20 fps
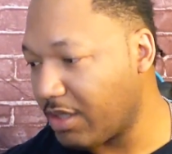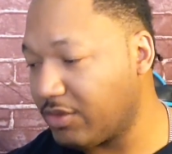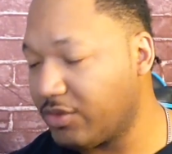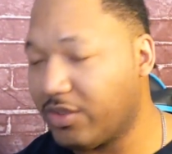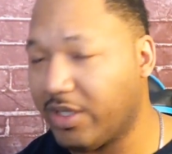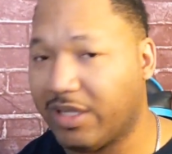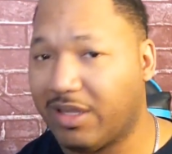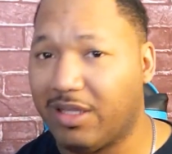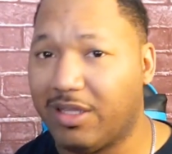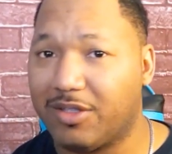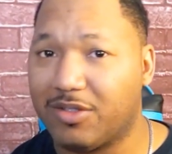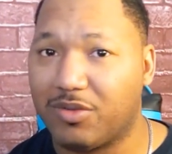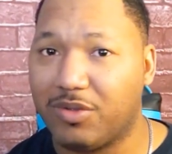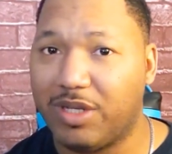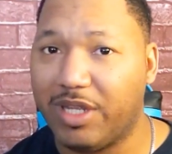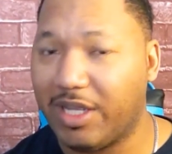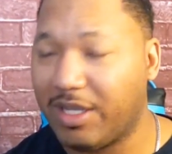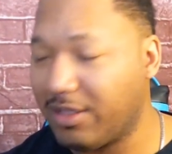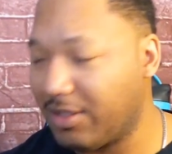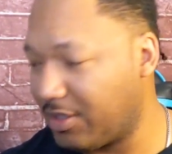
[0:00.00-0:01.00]
Do I think it's
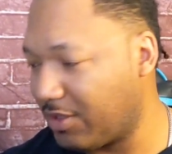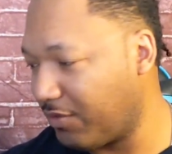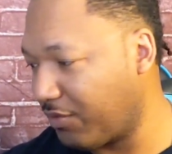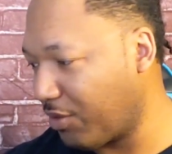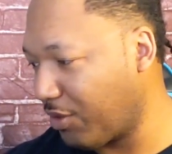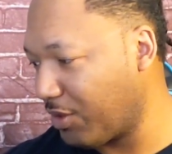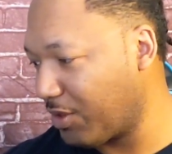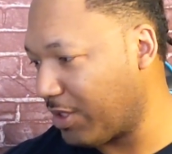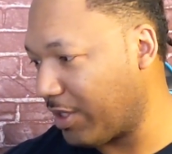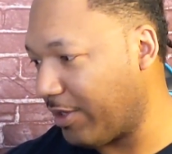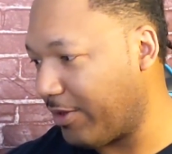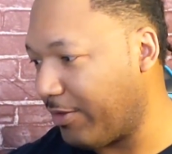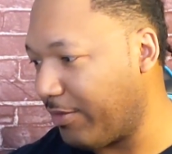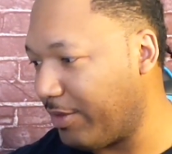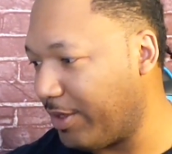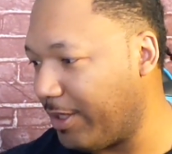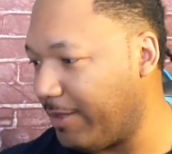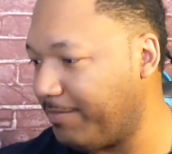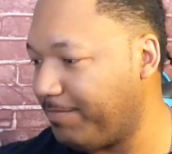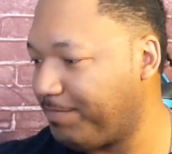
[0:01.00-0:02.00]
ridiculous? Of course I do,
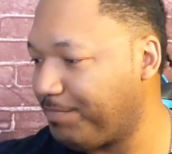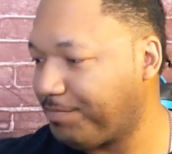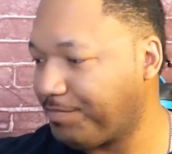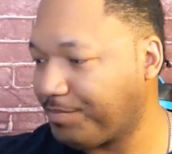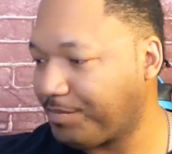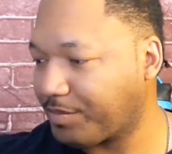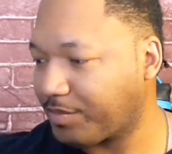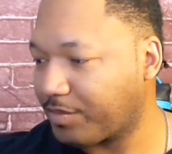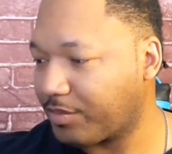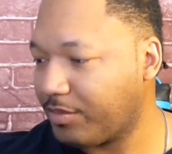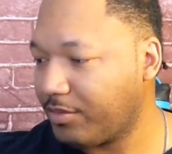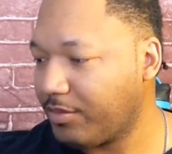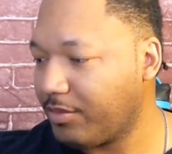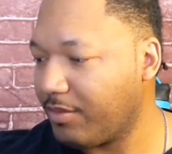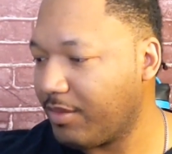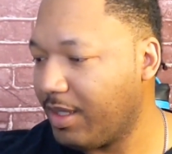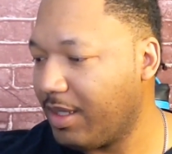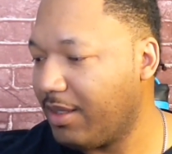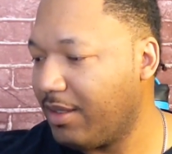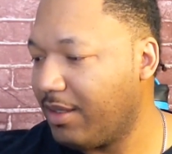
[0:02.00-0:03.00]
but
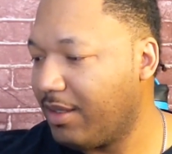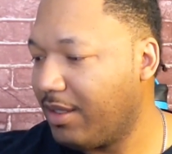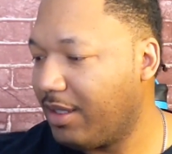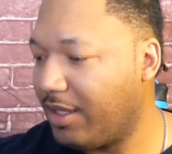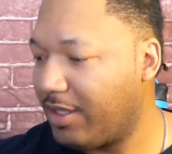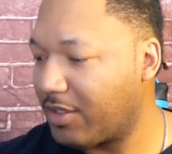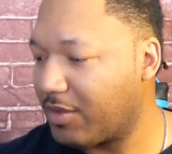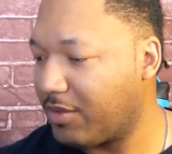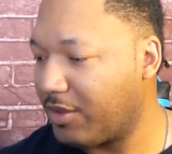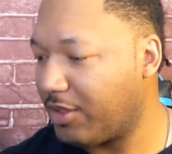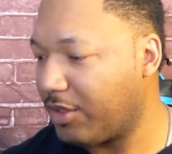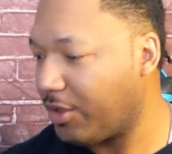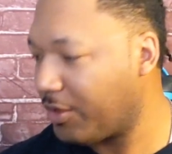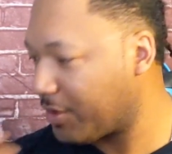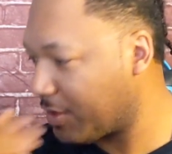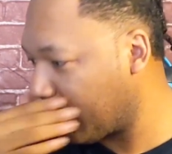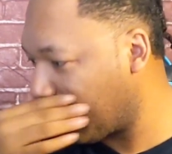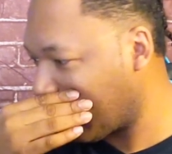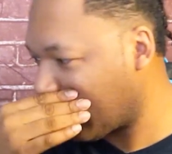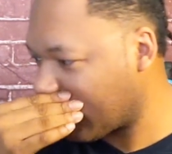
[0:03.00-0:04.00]
it's one of
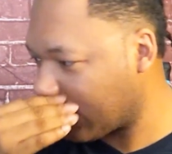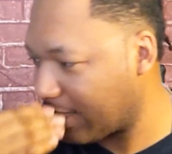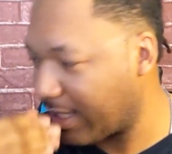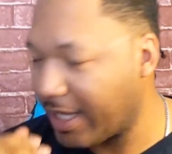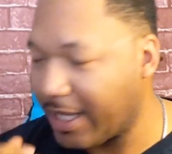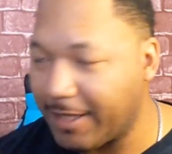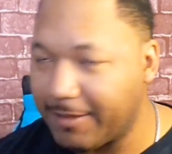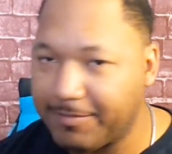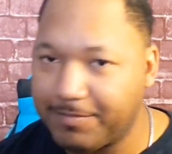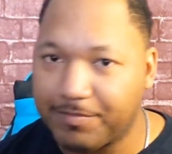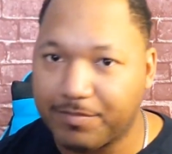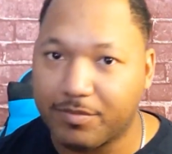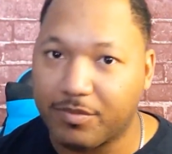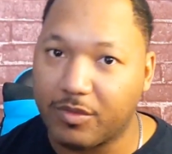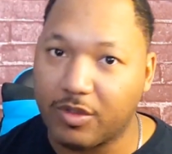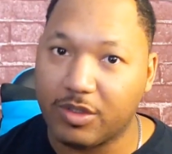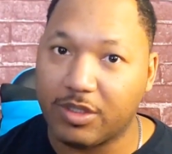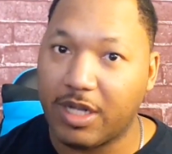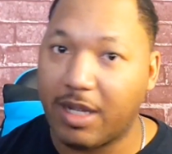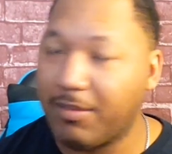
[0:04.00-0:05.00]
those things that
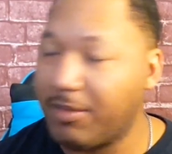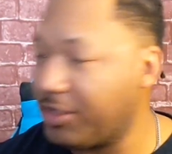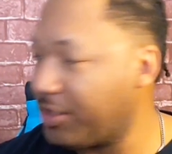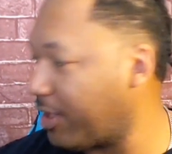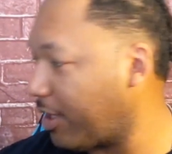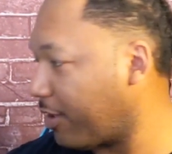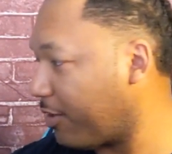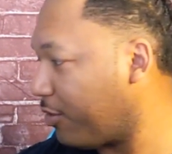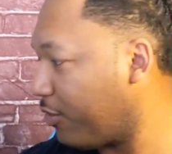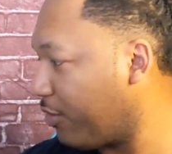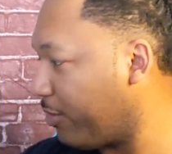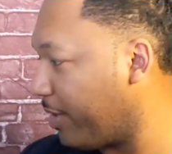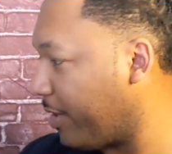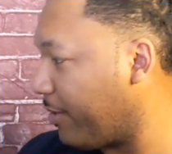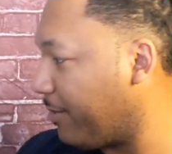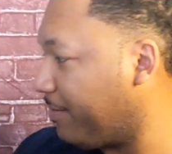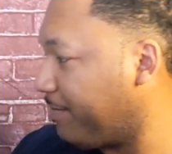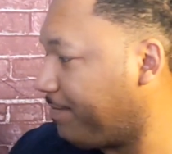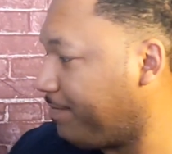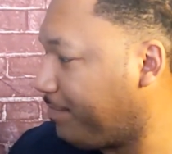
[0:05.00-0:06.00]
there's not much I can do
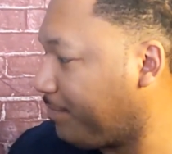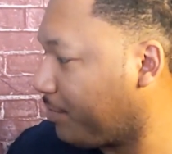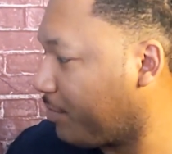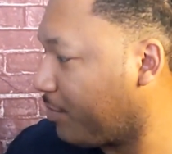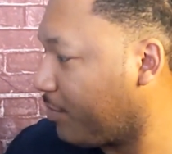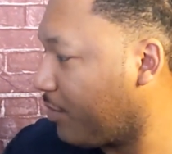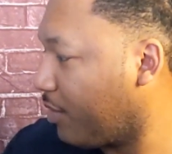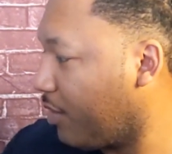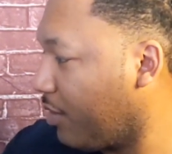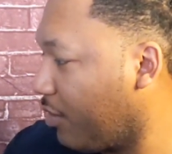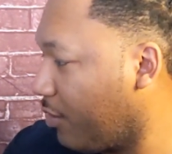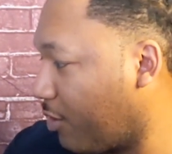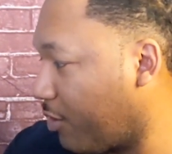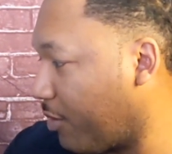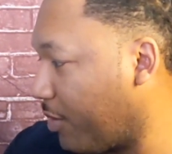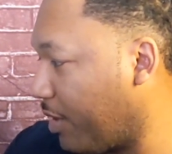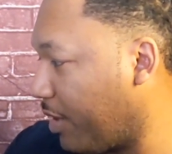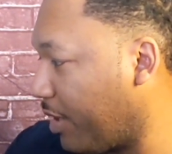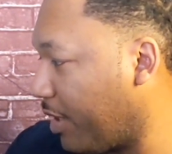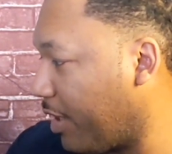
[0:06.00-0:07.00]
about, or
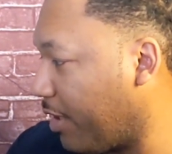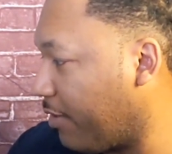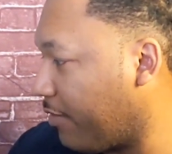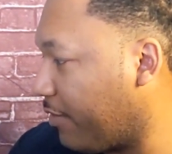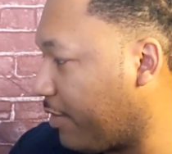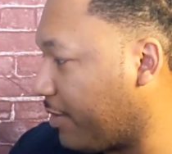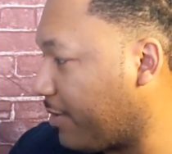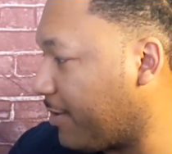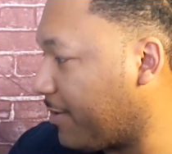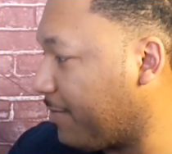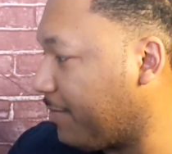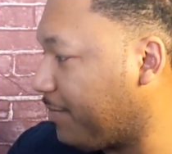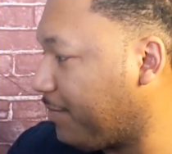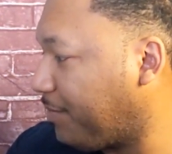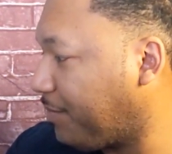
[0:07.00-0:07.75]
really any of us.